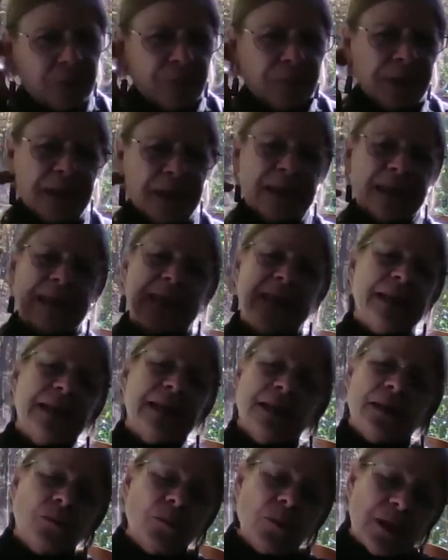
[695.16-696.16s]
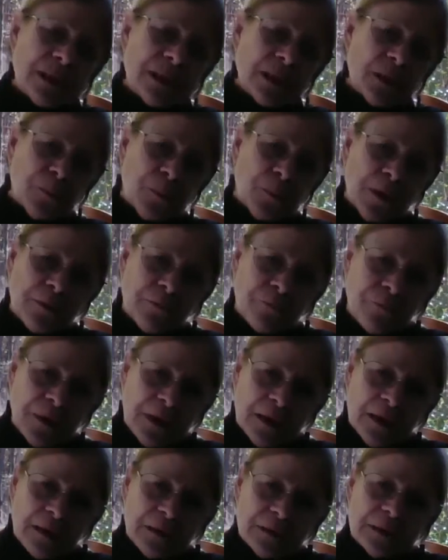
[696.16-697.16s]
the Big E in West
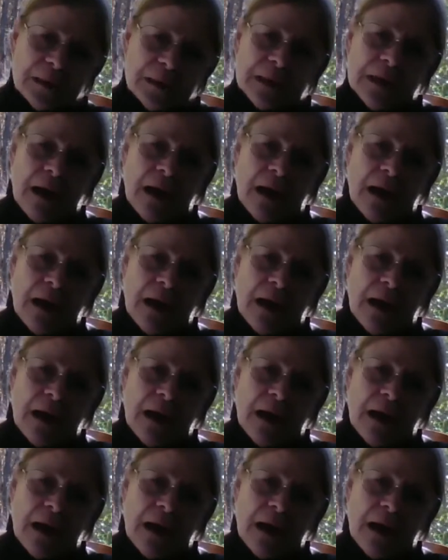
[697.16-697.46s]
Springfield,